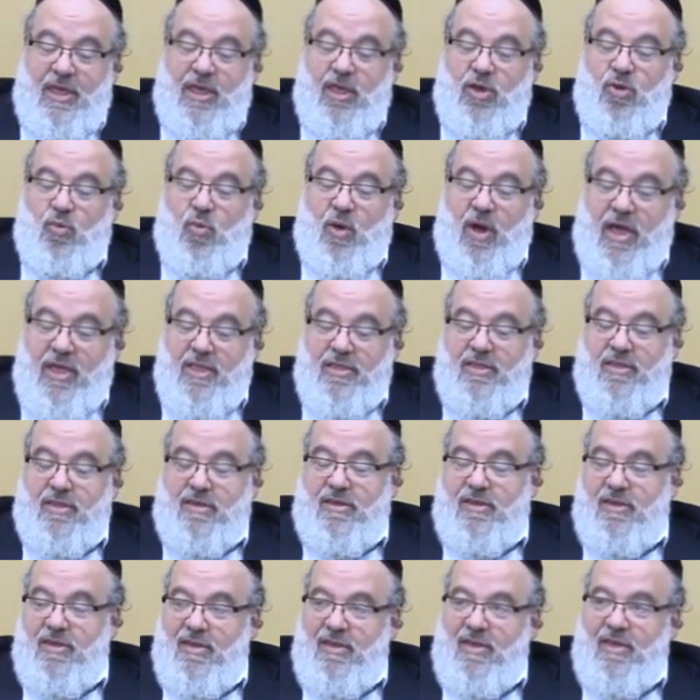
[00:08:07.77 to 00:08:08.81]
He went
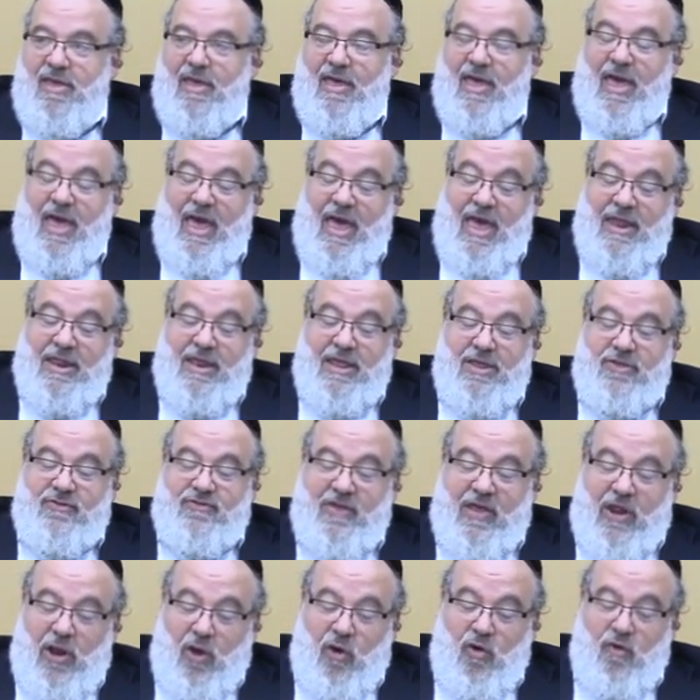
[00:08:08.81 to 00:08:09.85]
and he
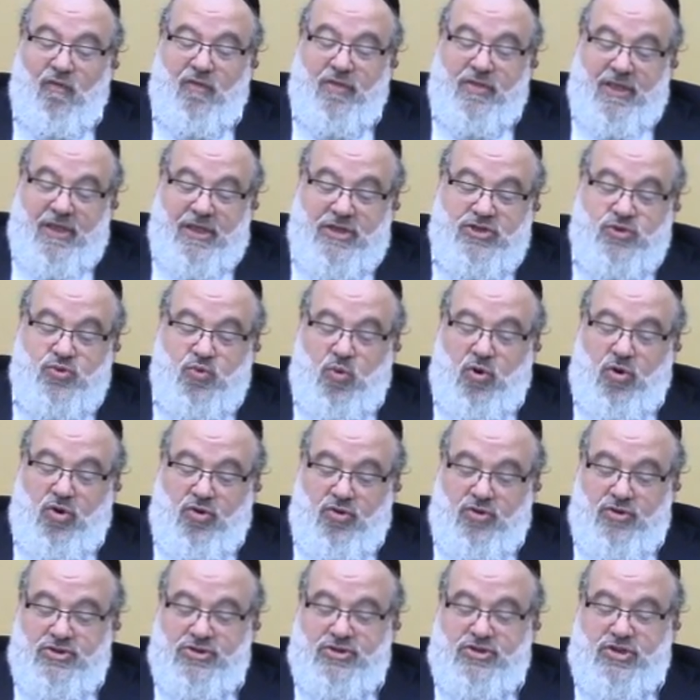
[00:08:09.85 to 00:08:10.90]
sent over these
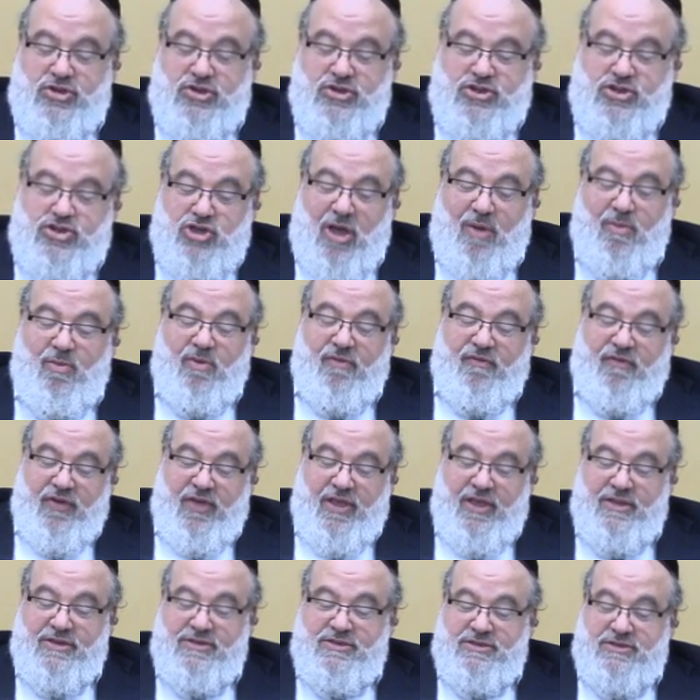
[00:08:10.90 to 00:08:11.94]
words to some of
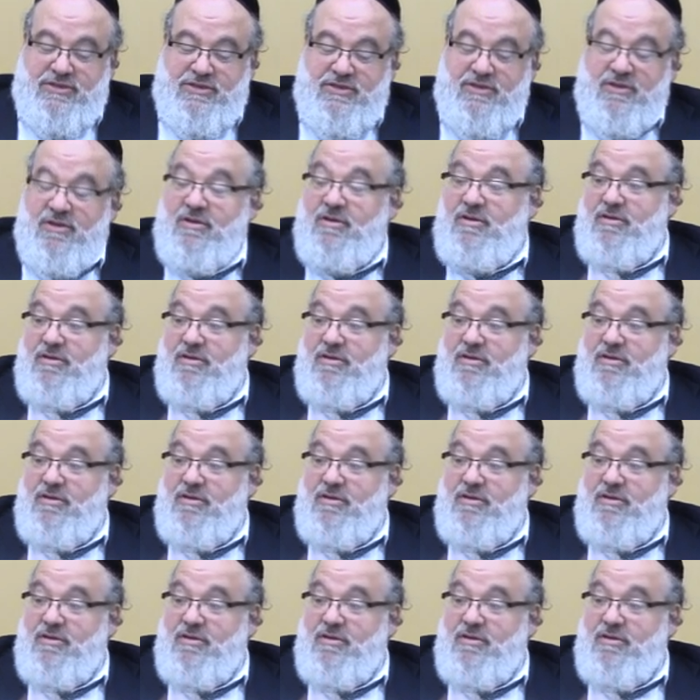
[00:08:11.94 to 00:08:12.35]
his